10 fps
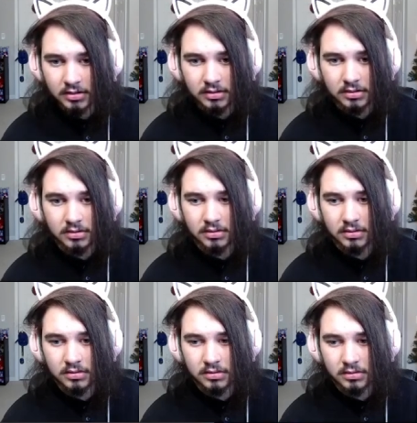
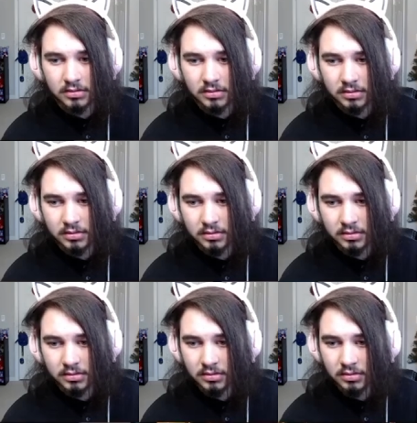
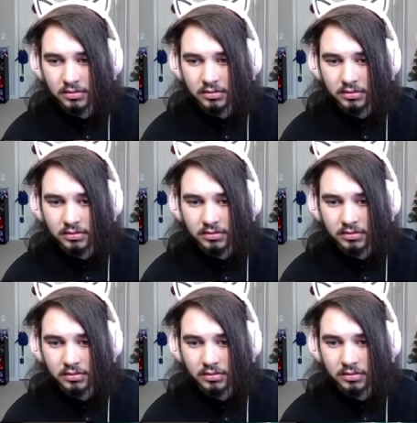
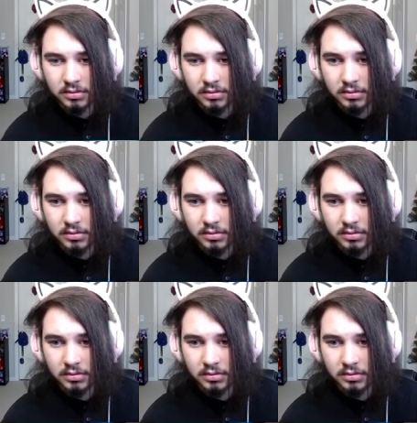Nothing is said.